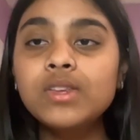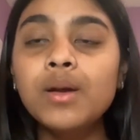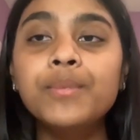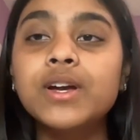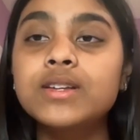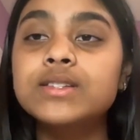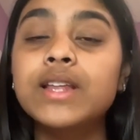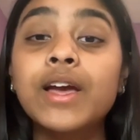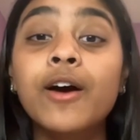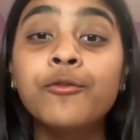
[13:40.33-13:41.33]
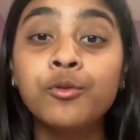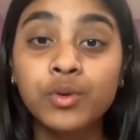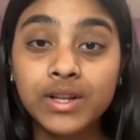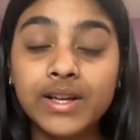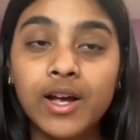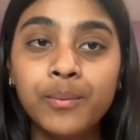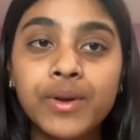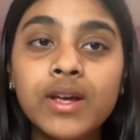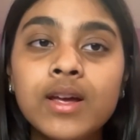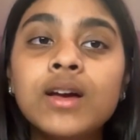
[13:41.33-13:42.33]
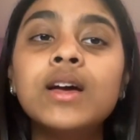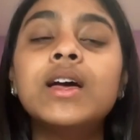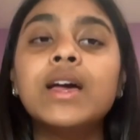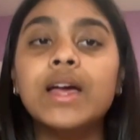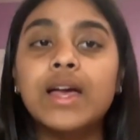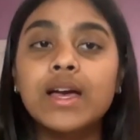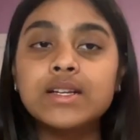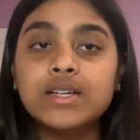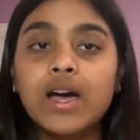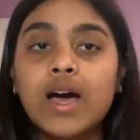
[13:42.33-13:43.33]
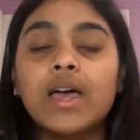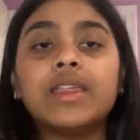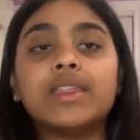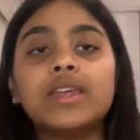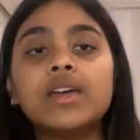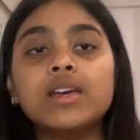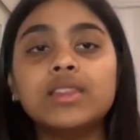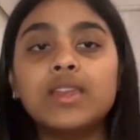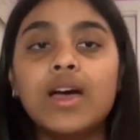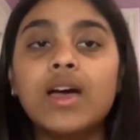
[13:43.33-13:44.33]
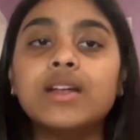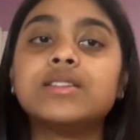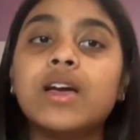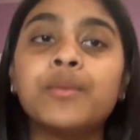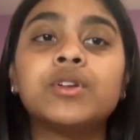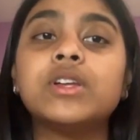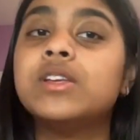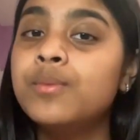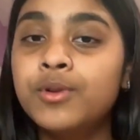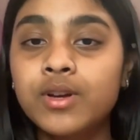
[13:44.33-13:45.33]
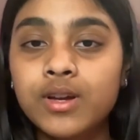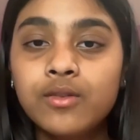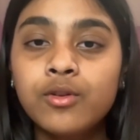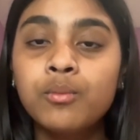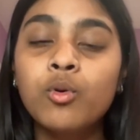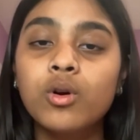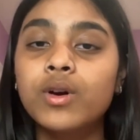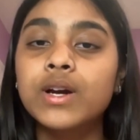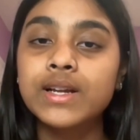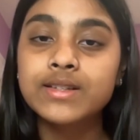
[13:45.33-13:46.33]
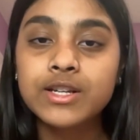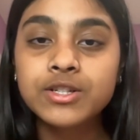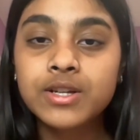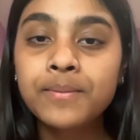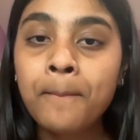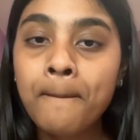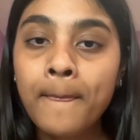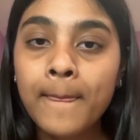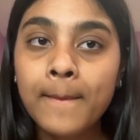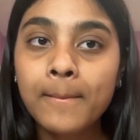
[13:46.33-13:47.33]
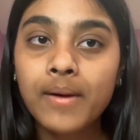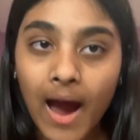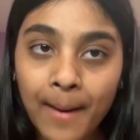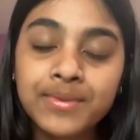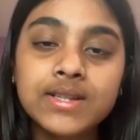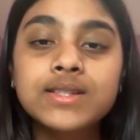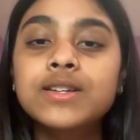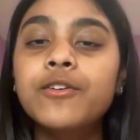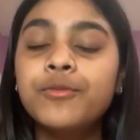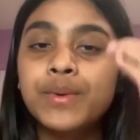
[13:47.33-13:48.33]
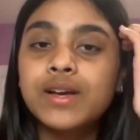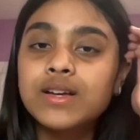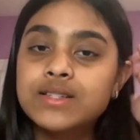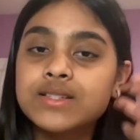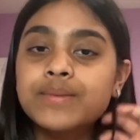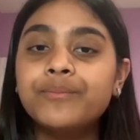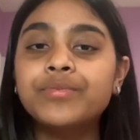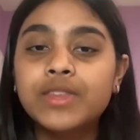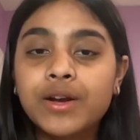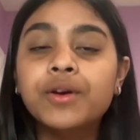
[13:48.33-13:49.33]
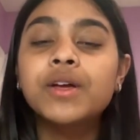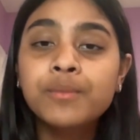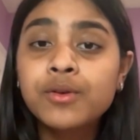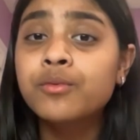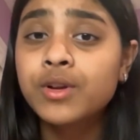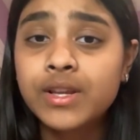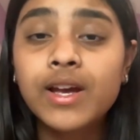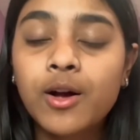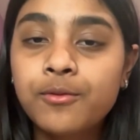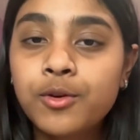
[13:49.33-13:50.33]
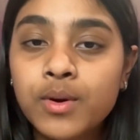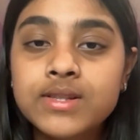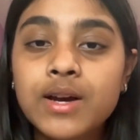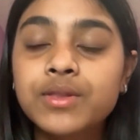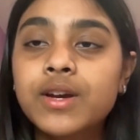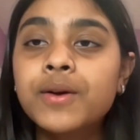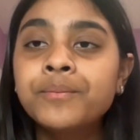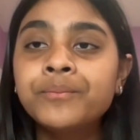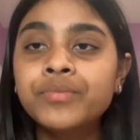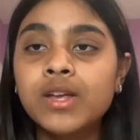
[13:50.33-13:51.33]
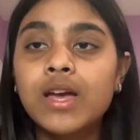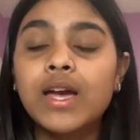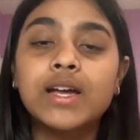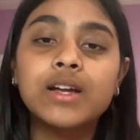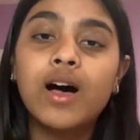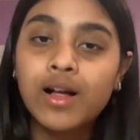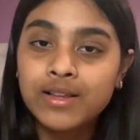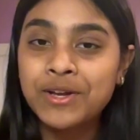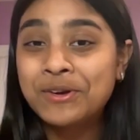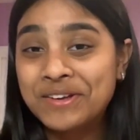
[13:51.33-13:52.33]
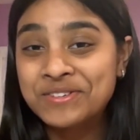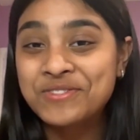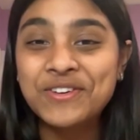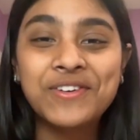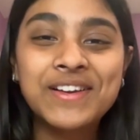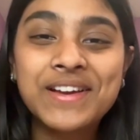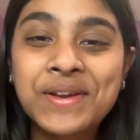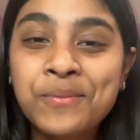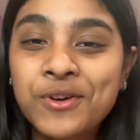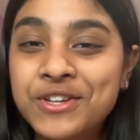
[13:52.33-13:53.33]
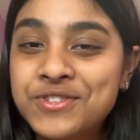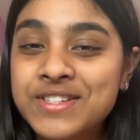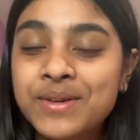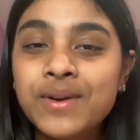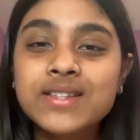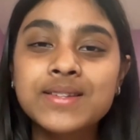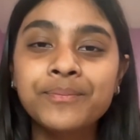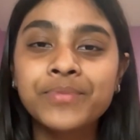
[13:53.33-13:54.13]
because they have really helped me. And I think that I'm going to keep looking for more organization apps and stuff because there can be really helpful ones out there, and I'll let you guys know if I find any more interesting ones.